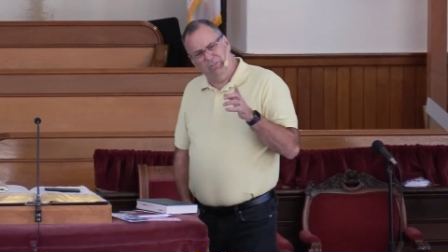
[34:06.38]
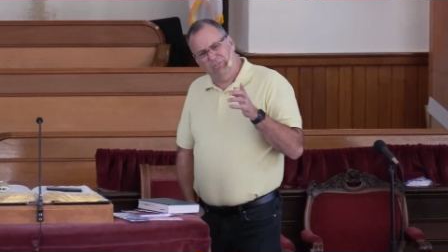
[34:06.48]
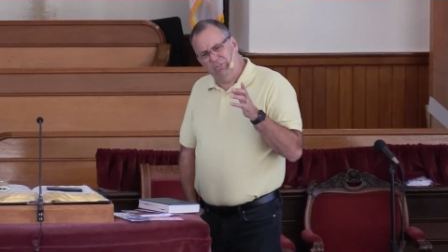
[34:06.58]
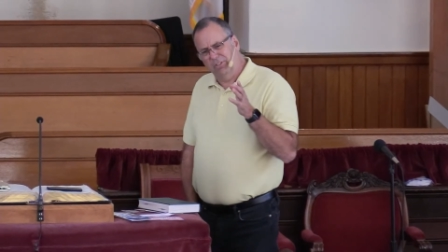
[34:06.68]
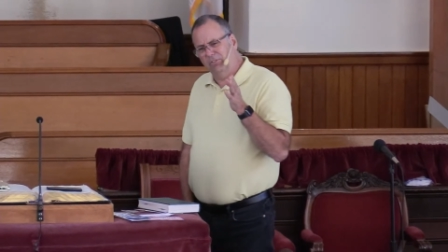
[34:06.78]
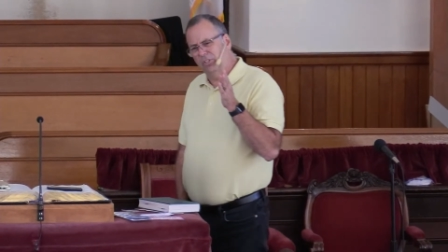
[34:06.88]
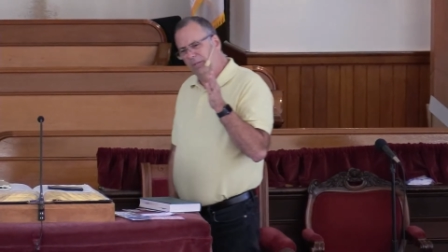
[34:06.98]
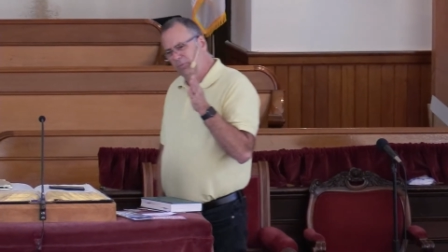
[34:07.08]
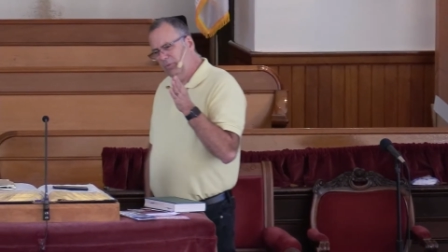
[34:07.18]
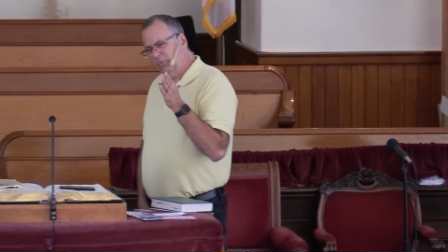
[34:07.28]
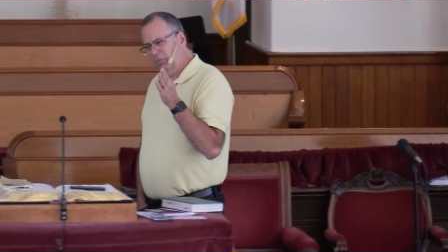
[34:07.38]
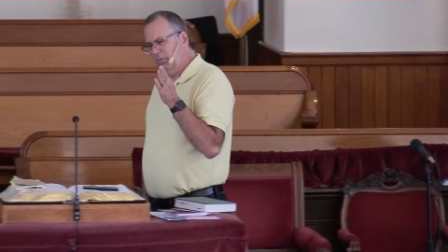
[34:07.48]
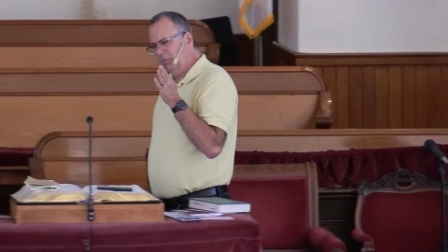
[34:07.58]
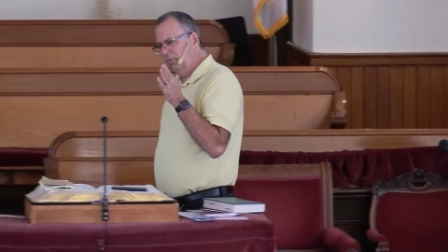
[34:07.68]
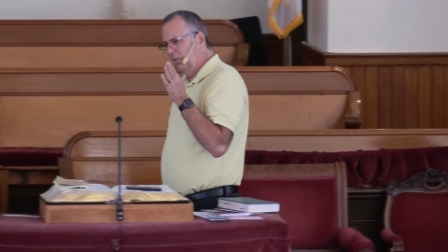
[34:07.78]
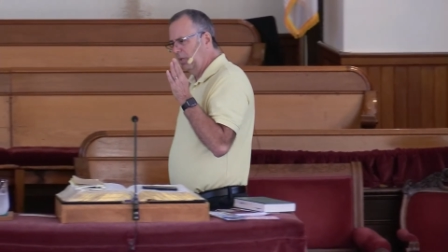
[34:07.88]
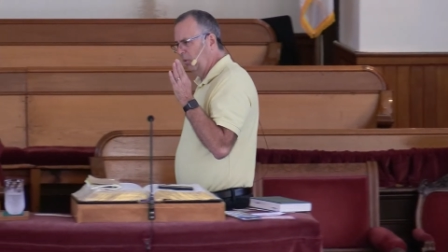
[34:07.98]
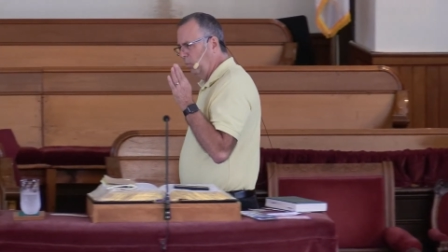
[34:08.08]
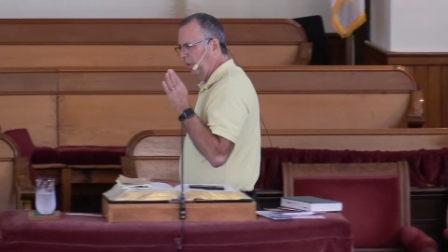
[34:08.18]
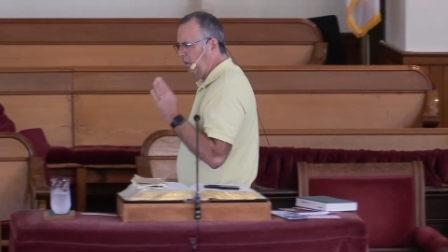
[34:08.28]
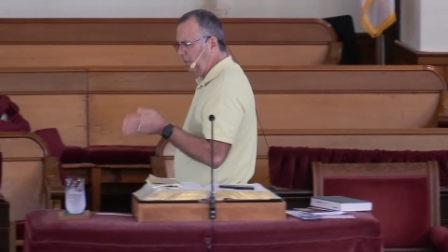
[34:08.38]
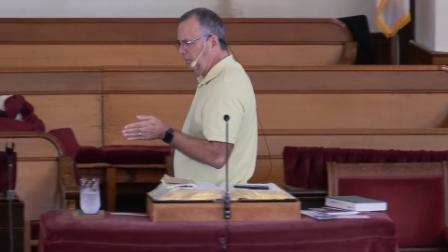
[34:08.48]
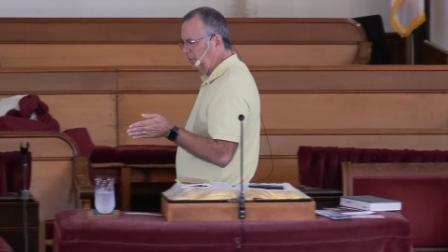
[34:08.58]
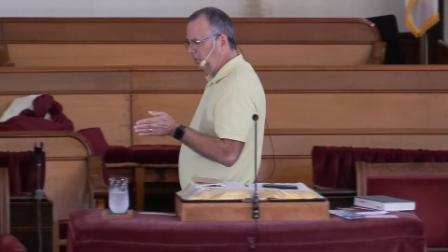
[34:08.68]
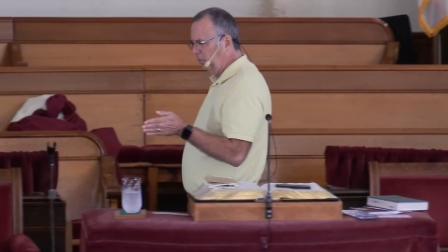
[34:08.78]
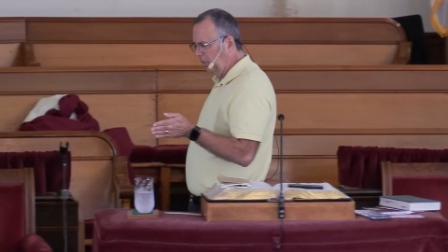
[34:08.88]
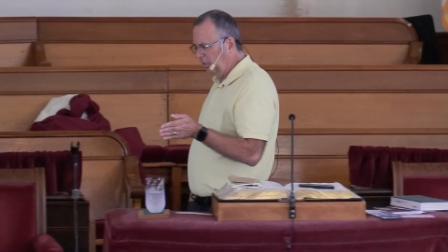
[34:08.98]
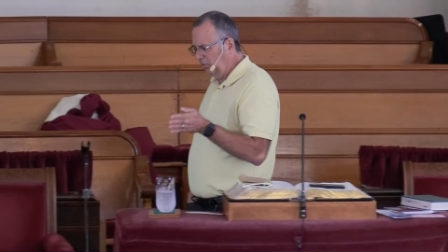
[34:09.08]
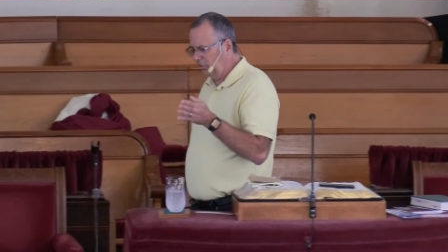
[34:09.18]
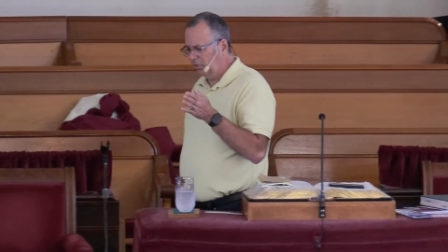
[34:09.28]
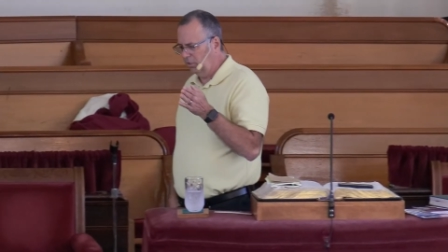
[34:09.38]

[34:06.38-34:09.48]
us that Jephthah went on to judge